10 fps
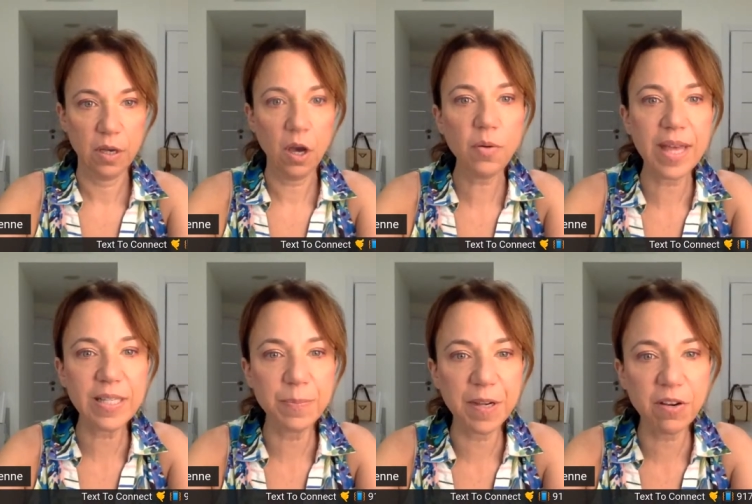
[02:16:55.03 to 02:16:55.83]
Oh,
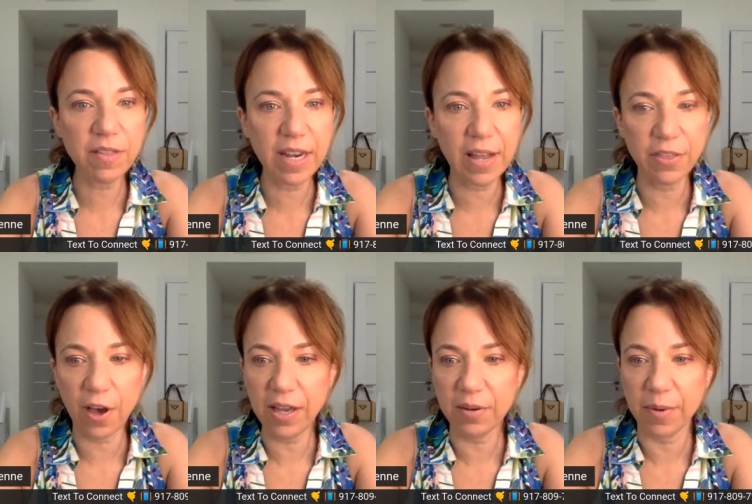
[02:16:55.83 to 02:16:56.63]
that's bigger than I
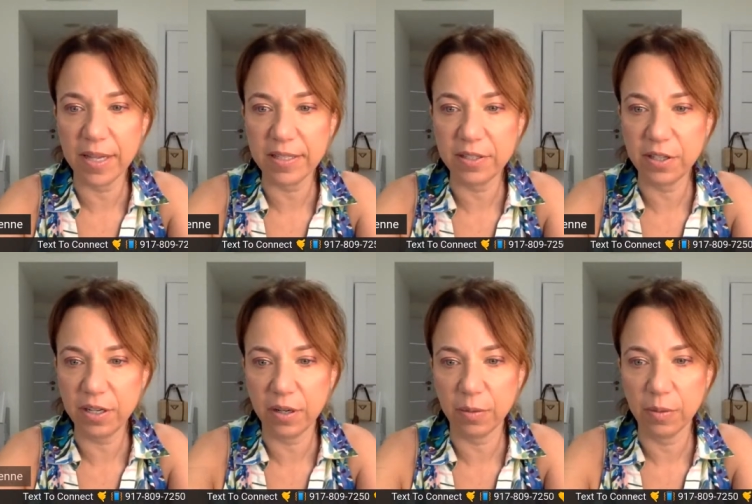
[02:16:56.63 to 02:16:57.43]
thought it was, too.
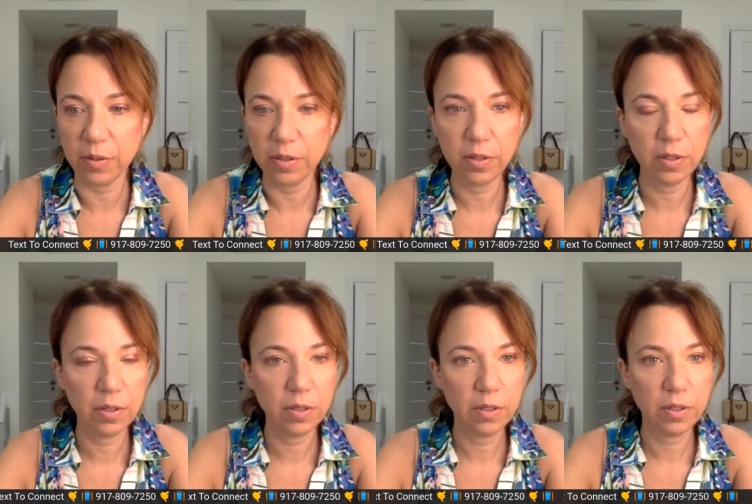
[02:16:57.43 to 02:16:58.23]
Yeah, it's
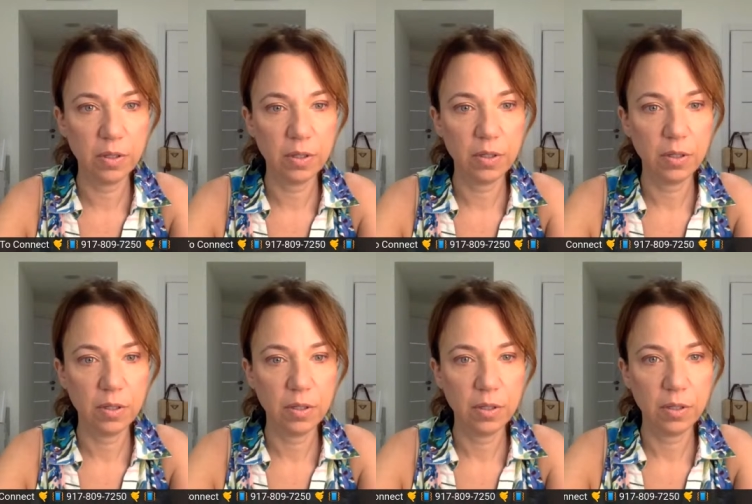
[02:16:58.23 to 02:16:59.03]
huge,
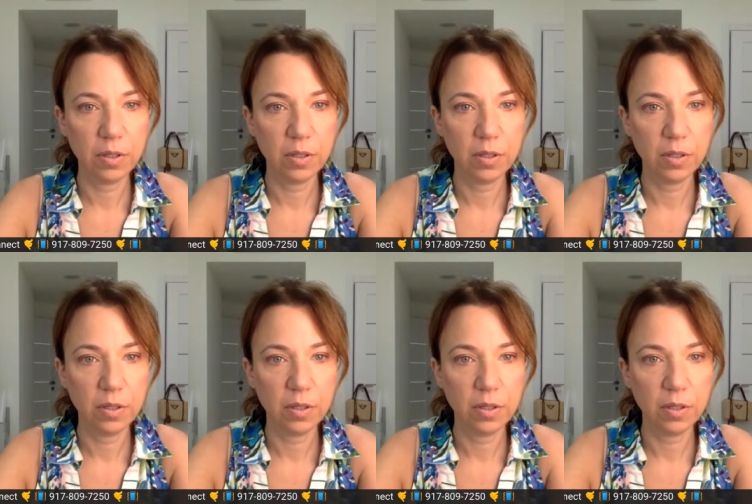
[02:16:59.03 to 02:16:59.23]
actually.